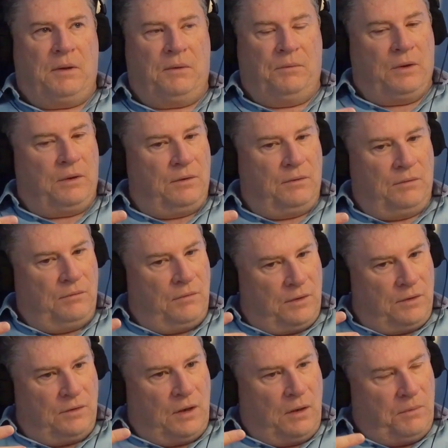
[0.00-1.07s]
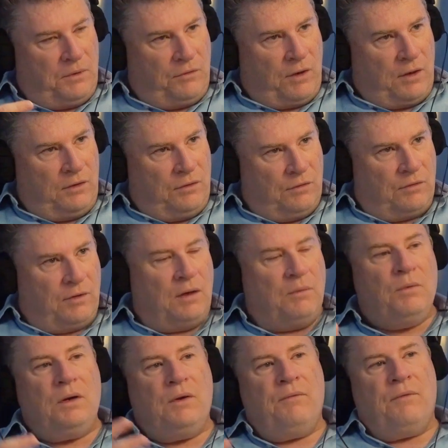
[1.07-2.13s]
And when the time is right in
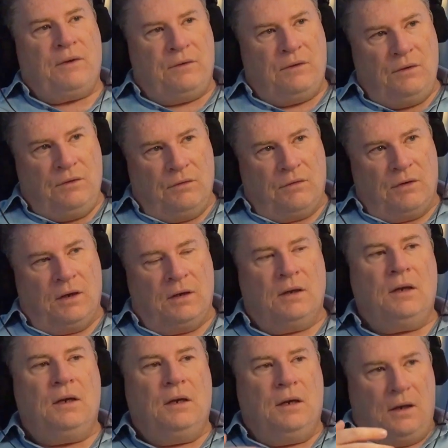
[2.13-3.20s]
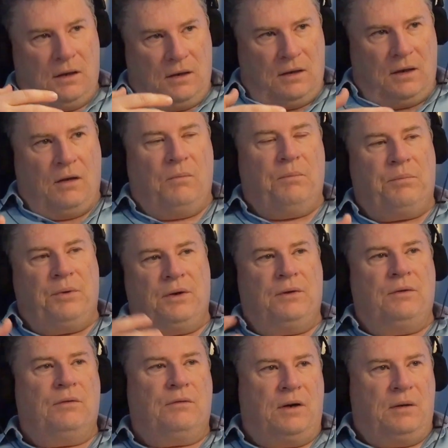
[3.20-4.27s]
Ukraine, we'll invest in Ukraine and help bring
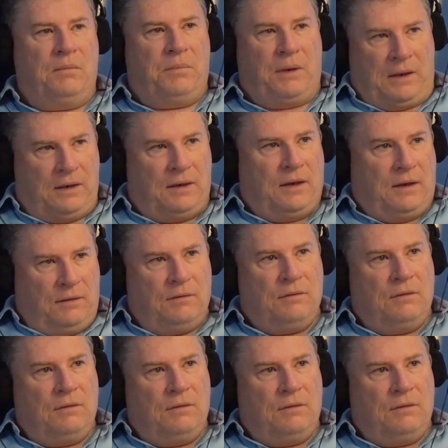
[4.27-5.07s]
Ukraine back again,